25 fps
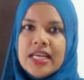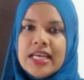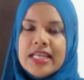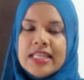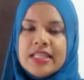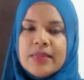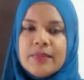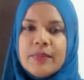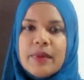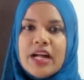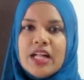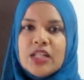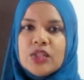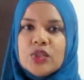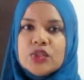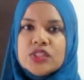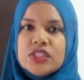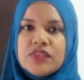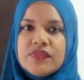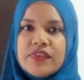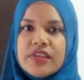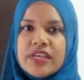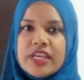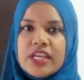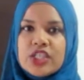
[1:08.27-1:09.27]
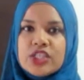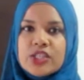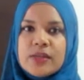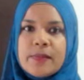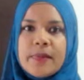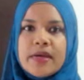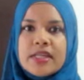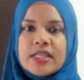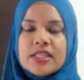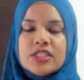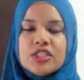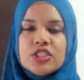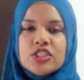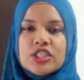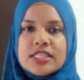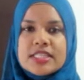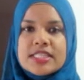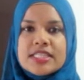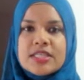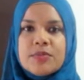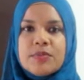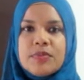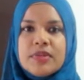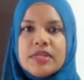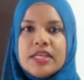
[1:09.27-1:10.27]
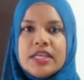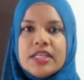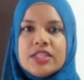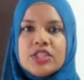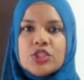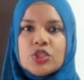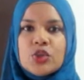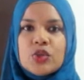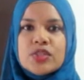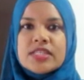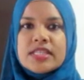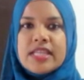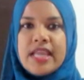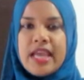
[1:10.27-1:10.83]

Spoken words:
The bell notification button just simply ensures that